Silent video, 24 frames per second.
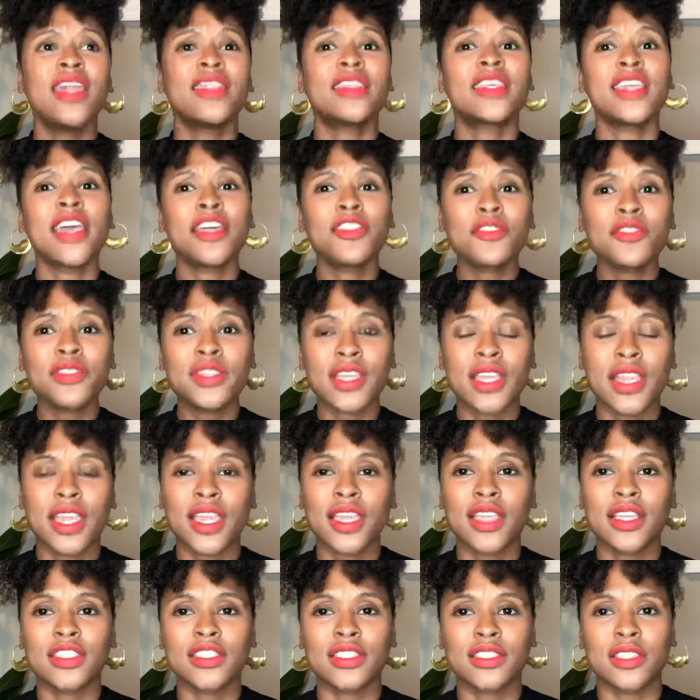The other
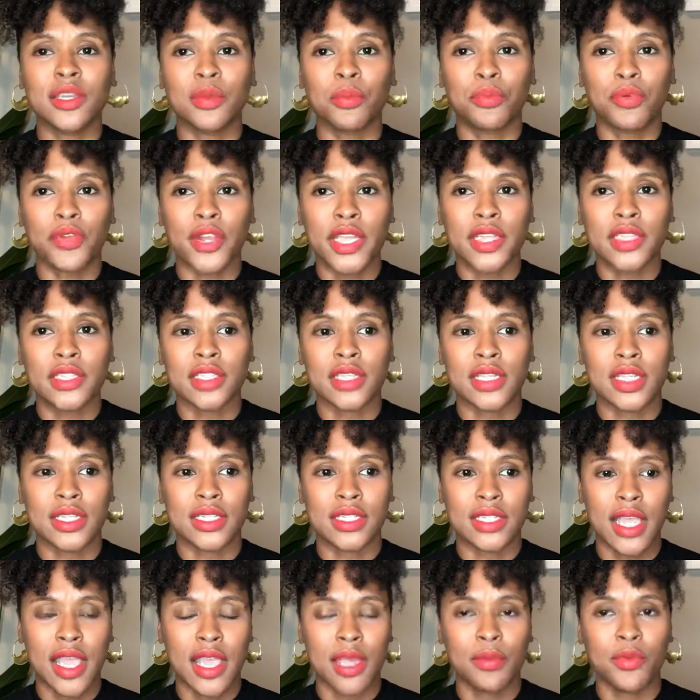thing to bring to the
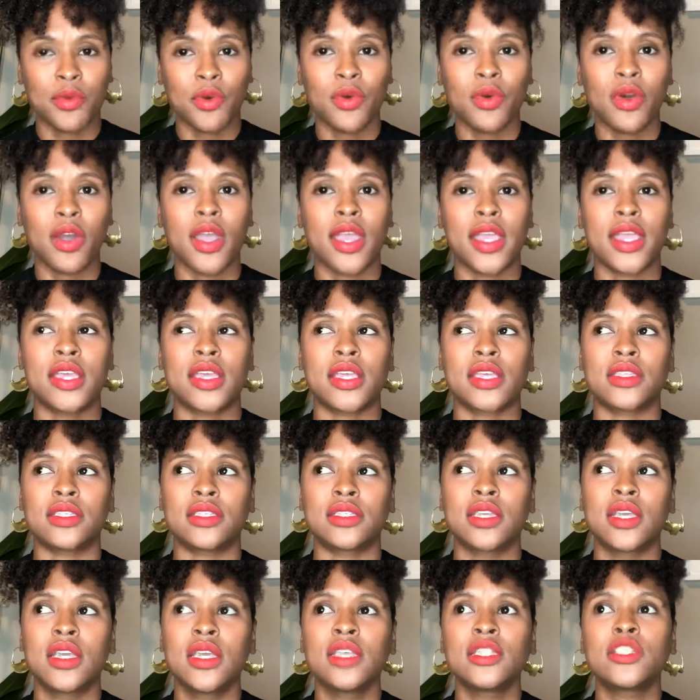table
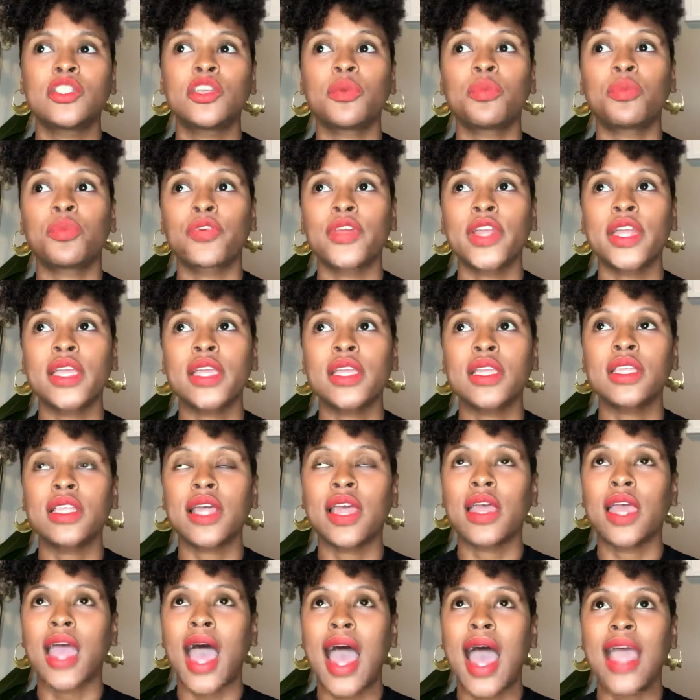is to
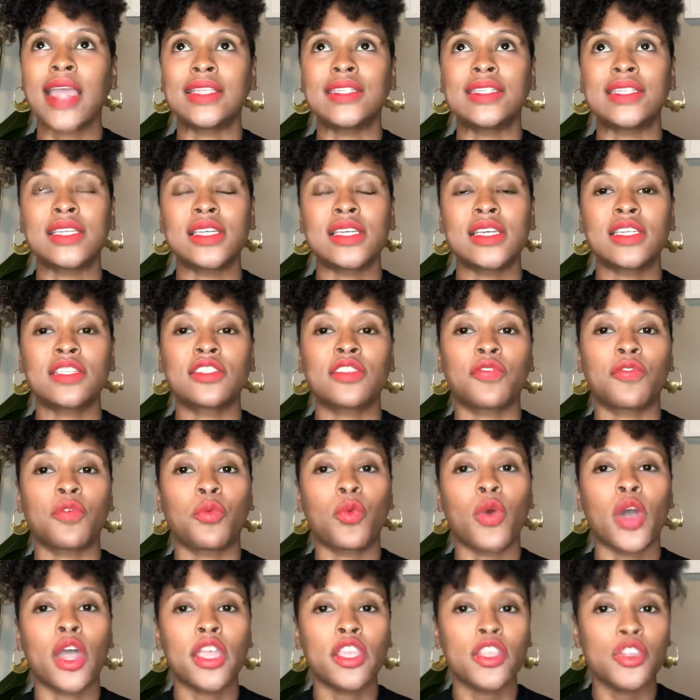bring ideas of
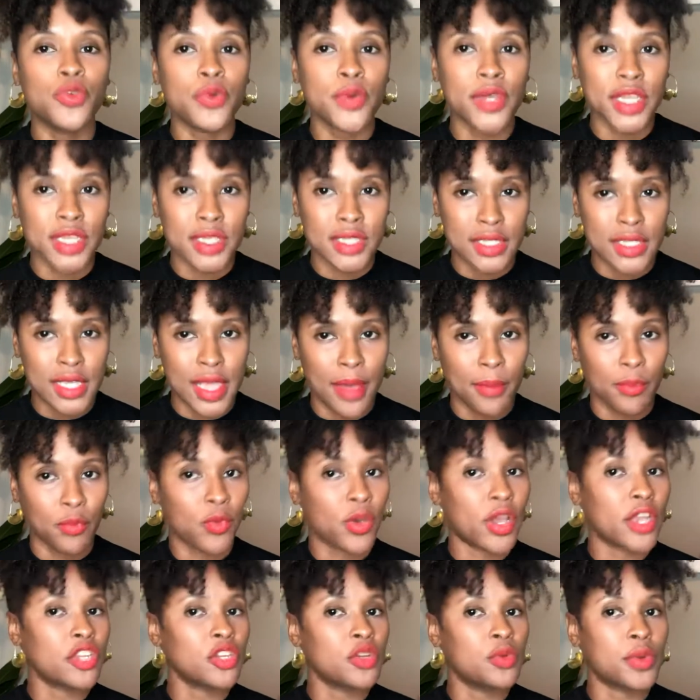what you would accept,
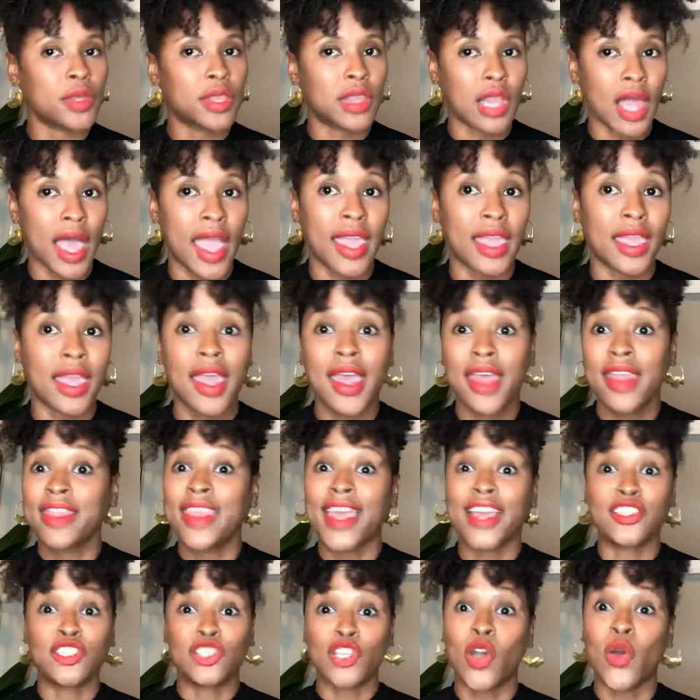what you would like
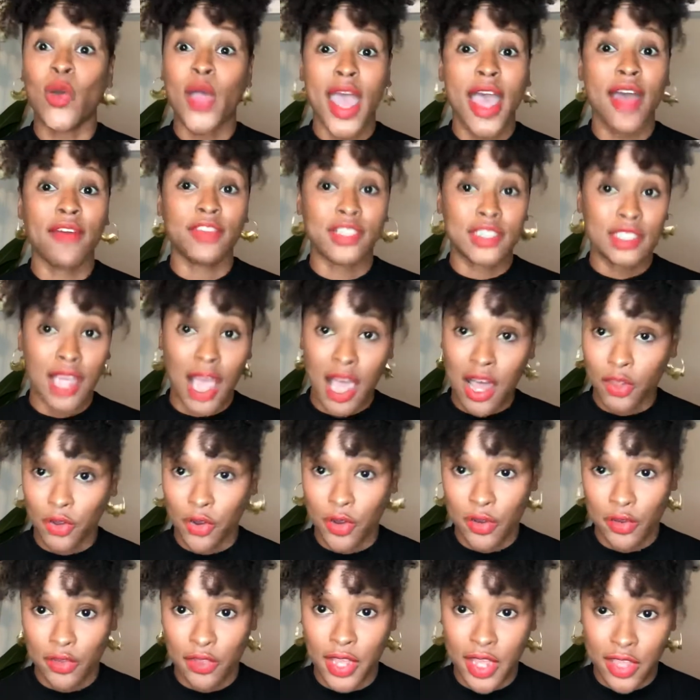that don't have a
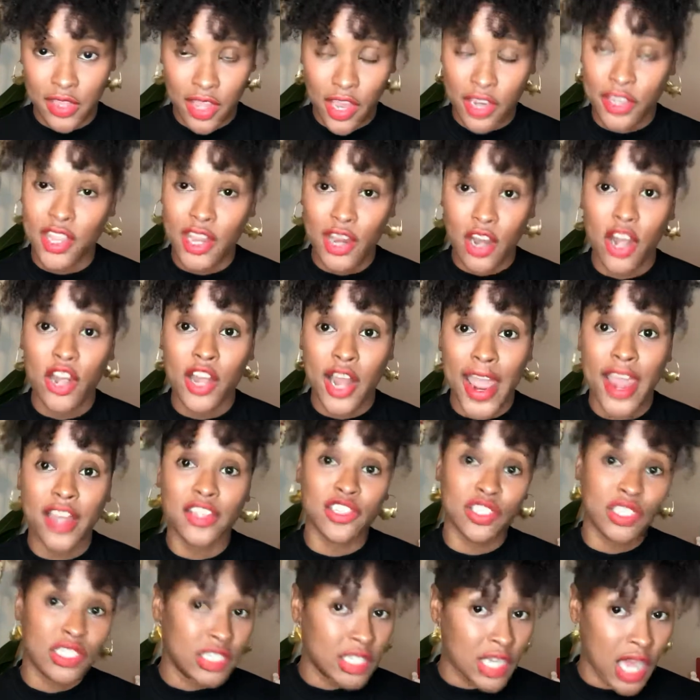dollar, that aren't
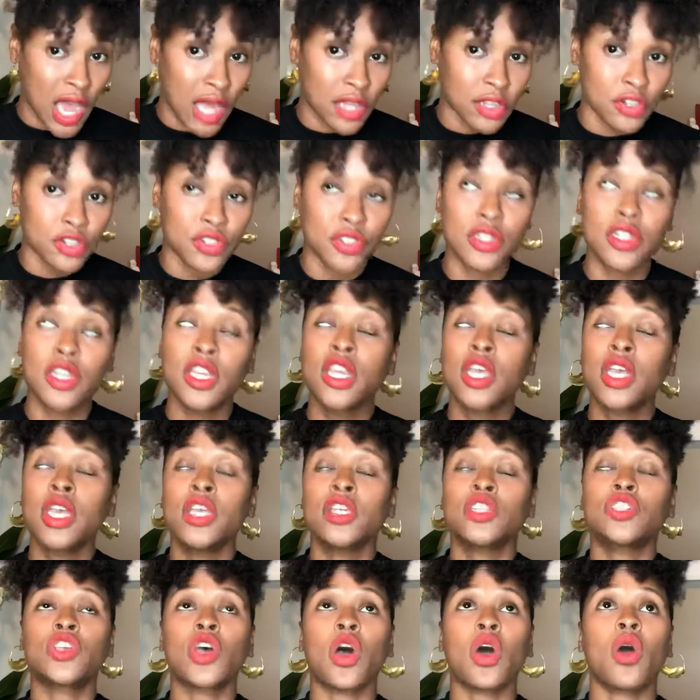actually dollars.
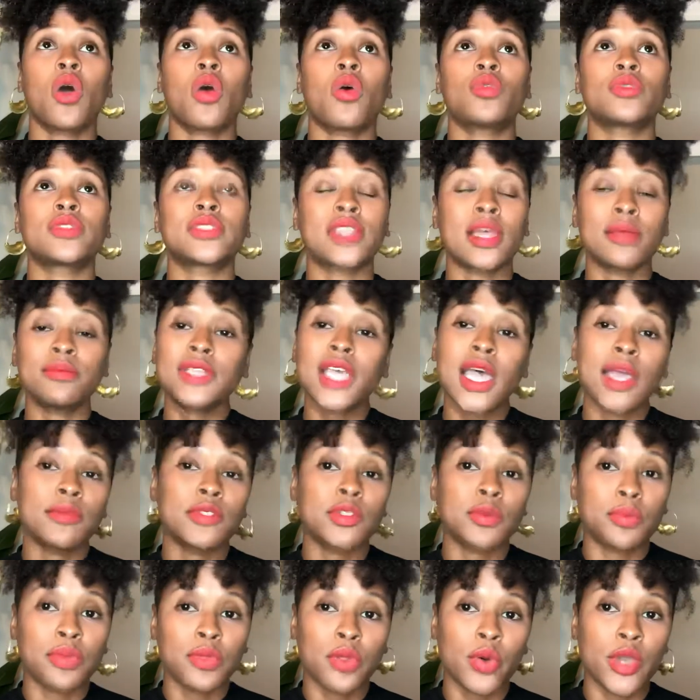So sometimes
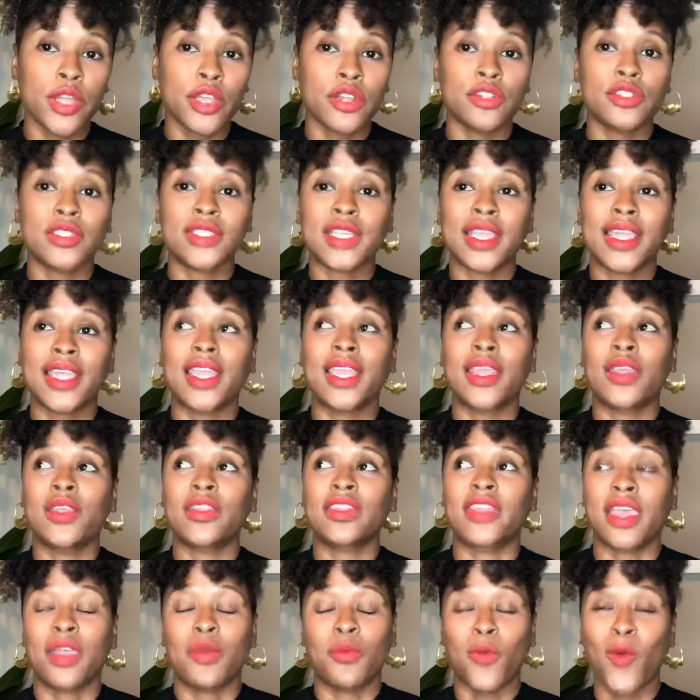employers,
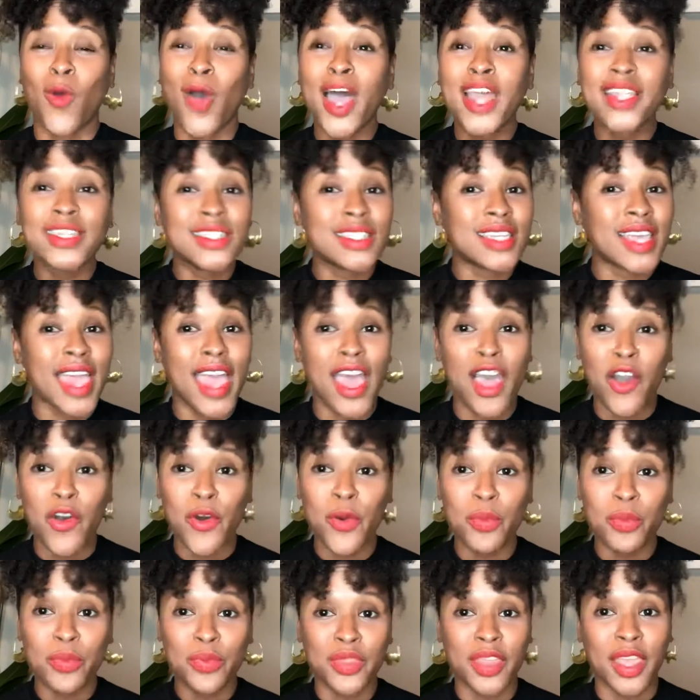they want to
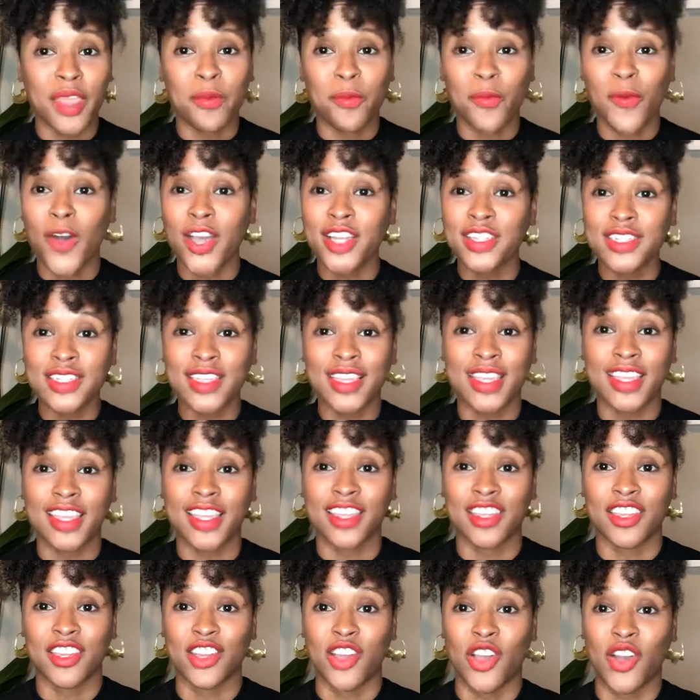help, they want to,
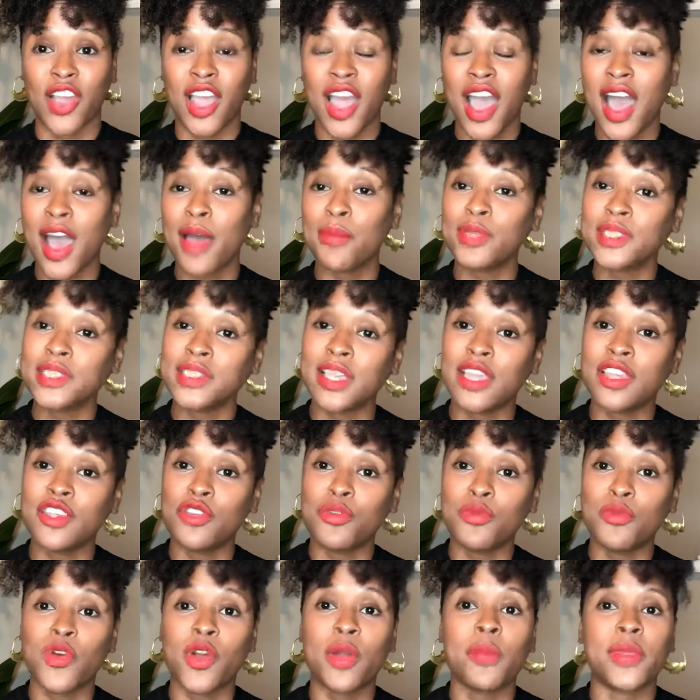compensate
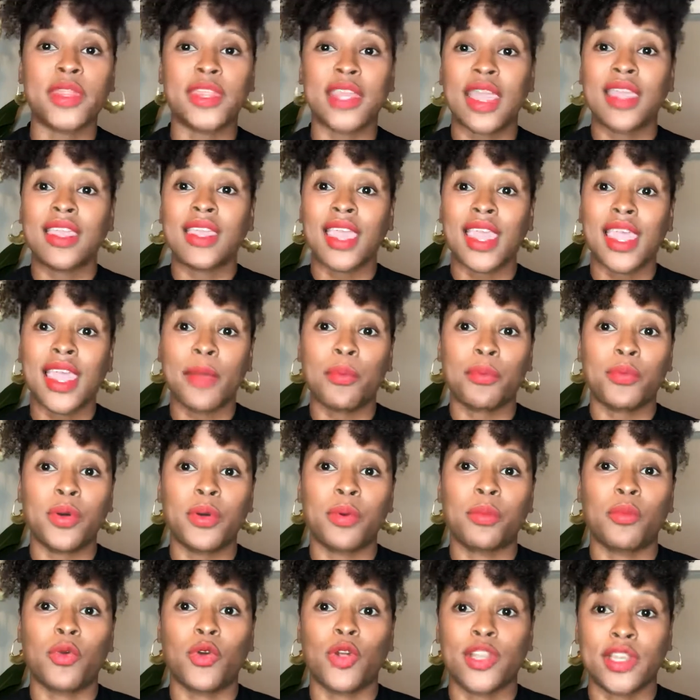you more, but they can't
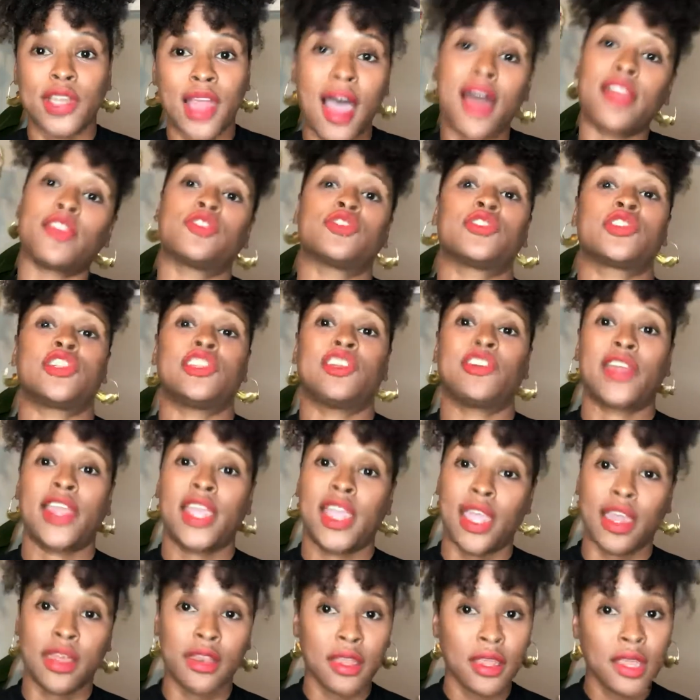put more dollars in your
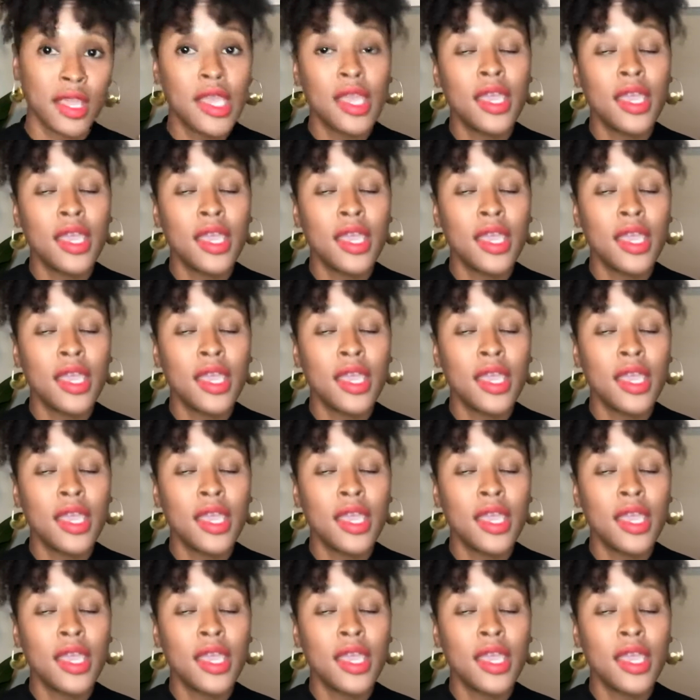hand.